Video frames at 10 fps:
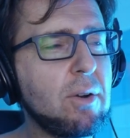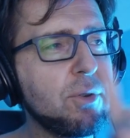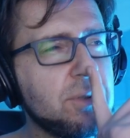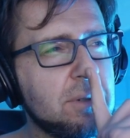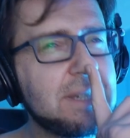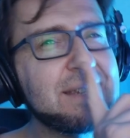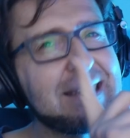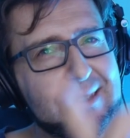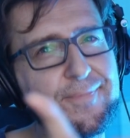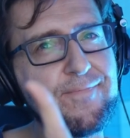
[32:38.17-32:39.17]
also this
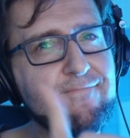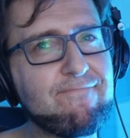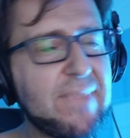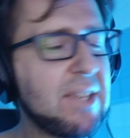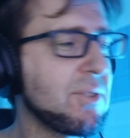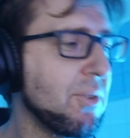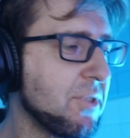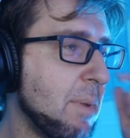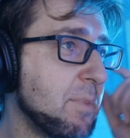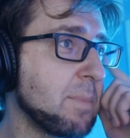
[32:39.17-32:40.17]
is, this
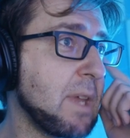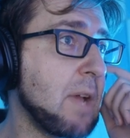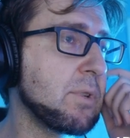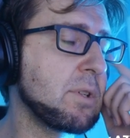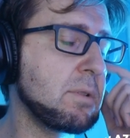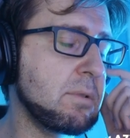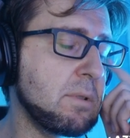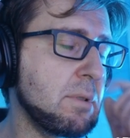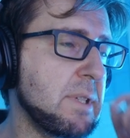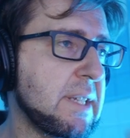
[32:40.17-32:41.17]
also maybe something I wanted to,
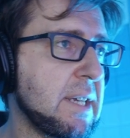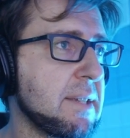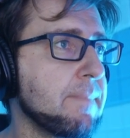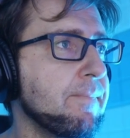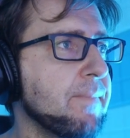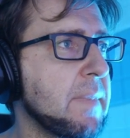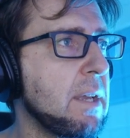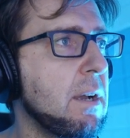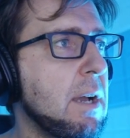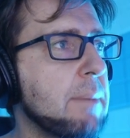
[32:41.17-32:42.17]
to discuss.
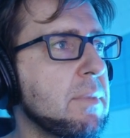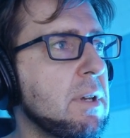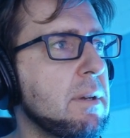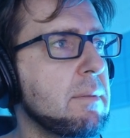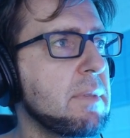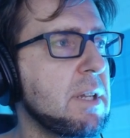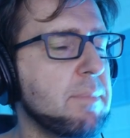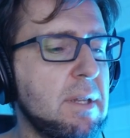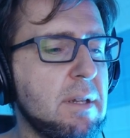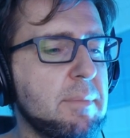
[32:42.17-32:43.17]
Uh, um, let
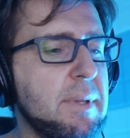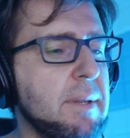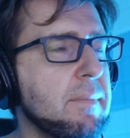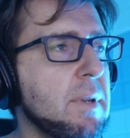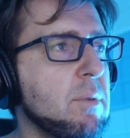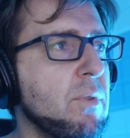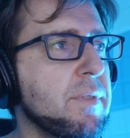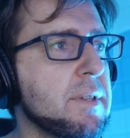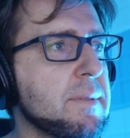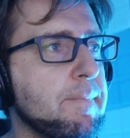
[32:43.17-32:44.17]
me, let me remove
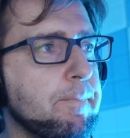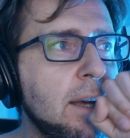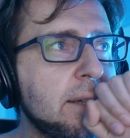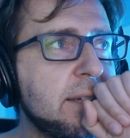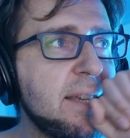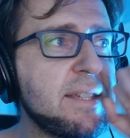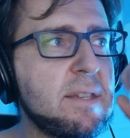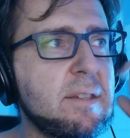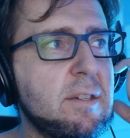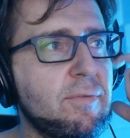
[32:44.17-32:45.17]
this. This
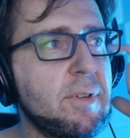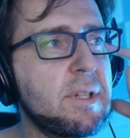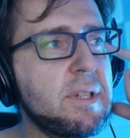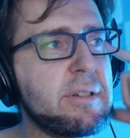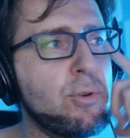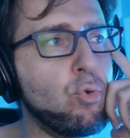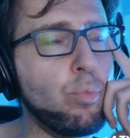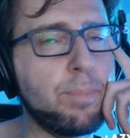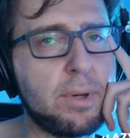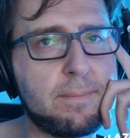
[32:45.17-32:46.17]
is different, this
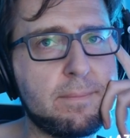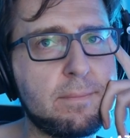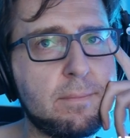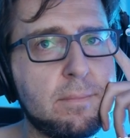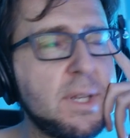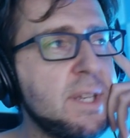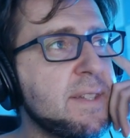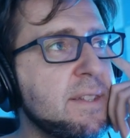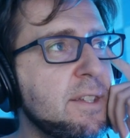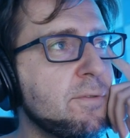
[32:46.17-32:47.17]
loop
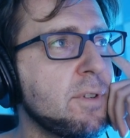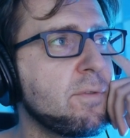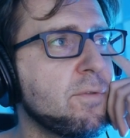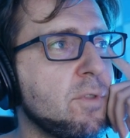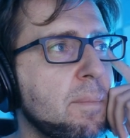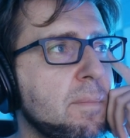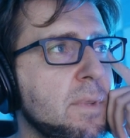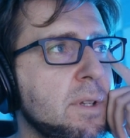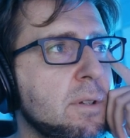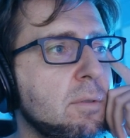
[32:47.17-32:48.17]
is different from
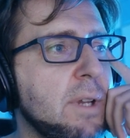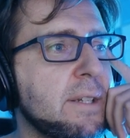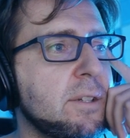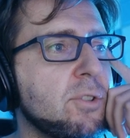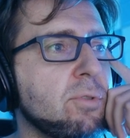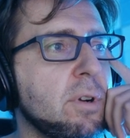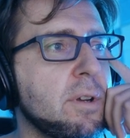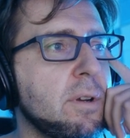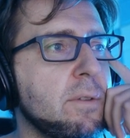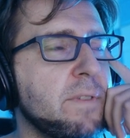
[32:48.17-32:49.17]
you know like the
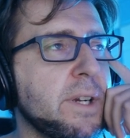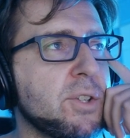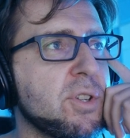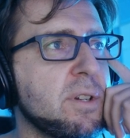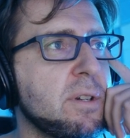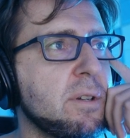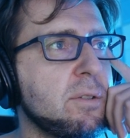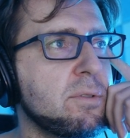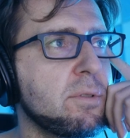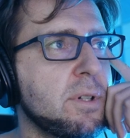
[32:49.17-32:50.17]
draw function
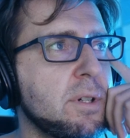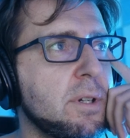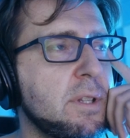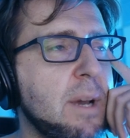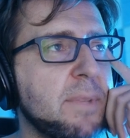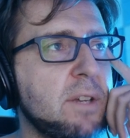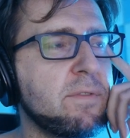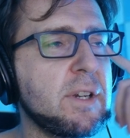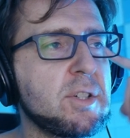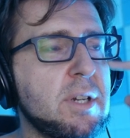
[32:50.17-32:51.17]
or uh, the update
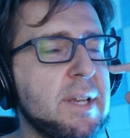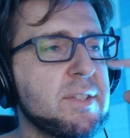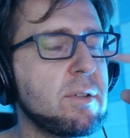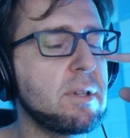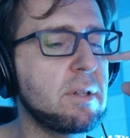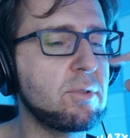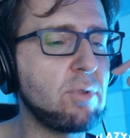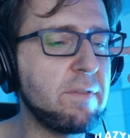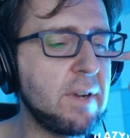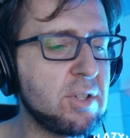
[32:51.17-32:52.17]
function. I saw the
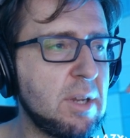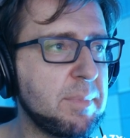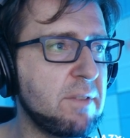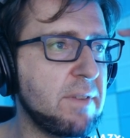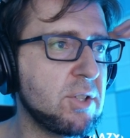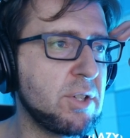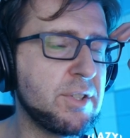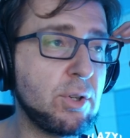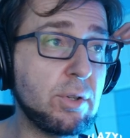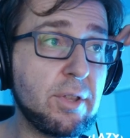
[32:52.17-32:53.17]
draw function update function
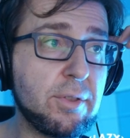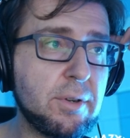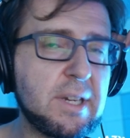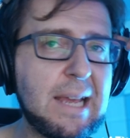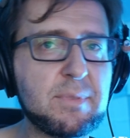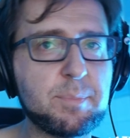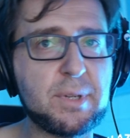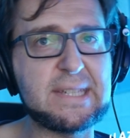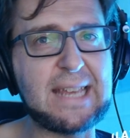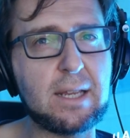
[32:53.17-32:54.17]
is called 30 times per
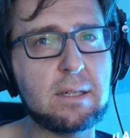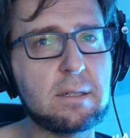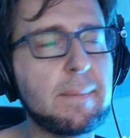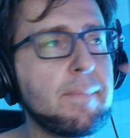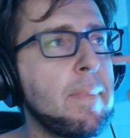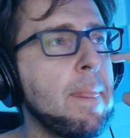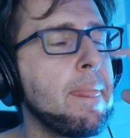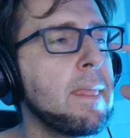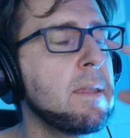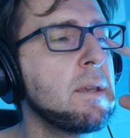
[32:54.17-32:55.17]
second.
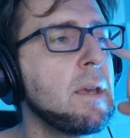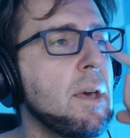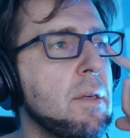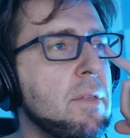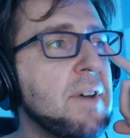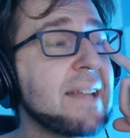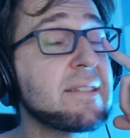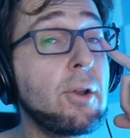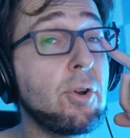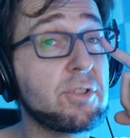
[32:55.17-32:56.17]
That's
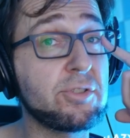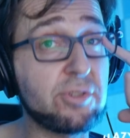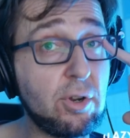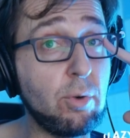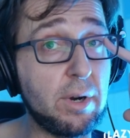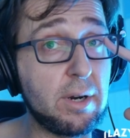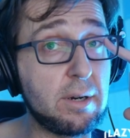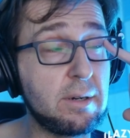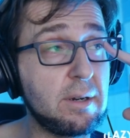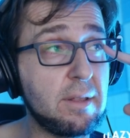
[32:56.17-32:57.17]
a lot slower
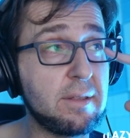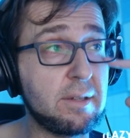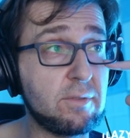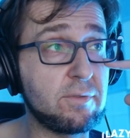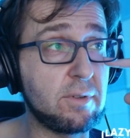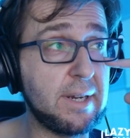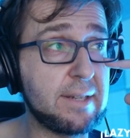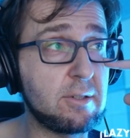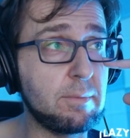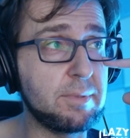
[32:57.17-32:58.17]
than the for
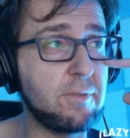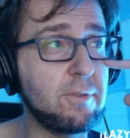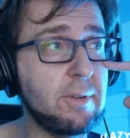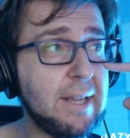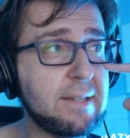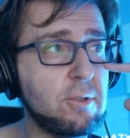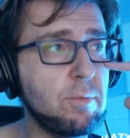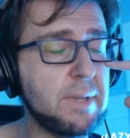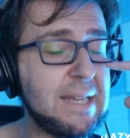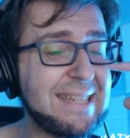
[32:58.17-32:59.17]
next loop. The for next
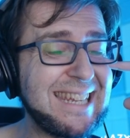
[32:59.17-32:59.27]
loop is